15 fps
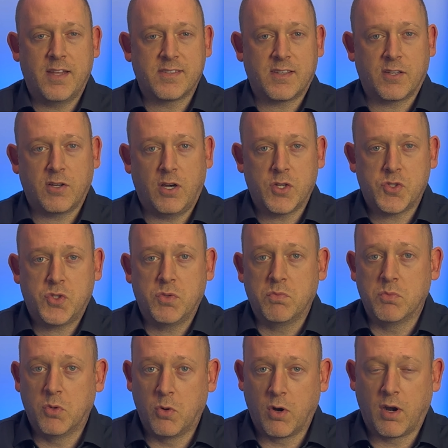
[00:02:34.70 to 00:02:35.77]
it's going to cost you
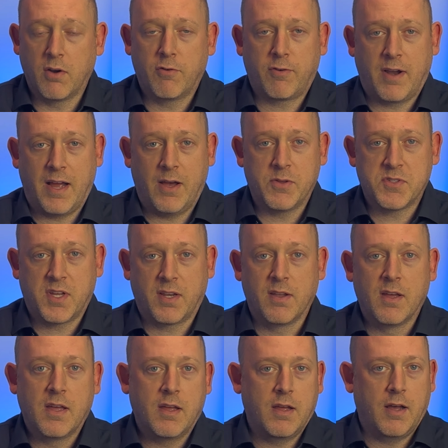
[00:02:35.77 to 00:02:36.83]
more for housing,
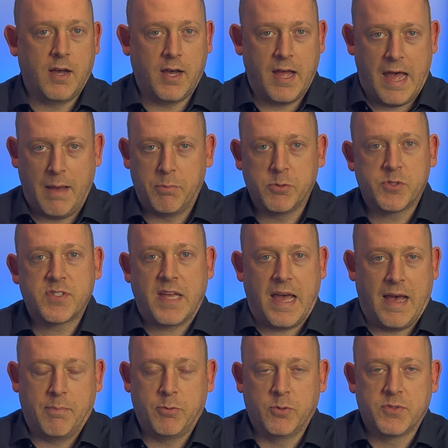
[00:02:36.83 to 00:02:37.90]
uh, apples to
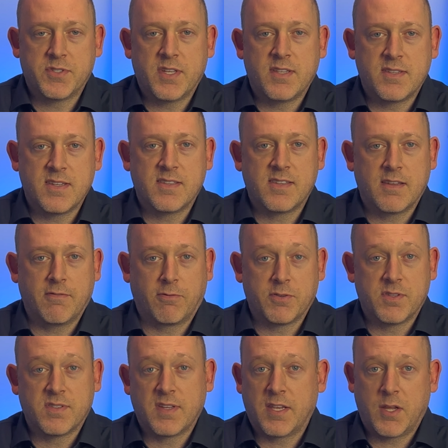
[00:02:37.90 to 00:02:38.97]
apples in D C
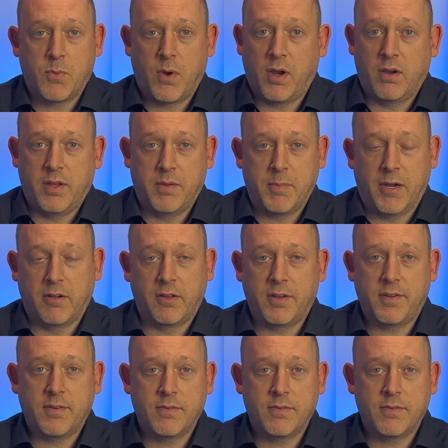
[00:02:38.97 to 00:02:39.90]
versus anywhere in Maryland.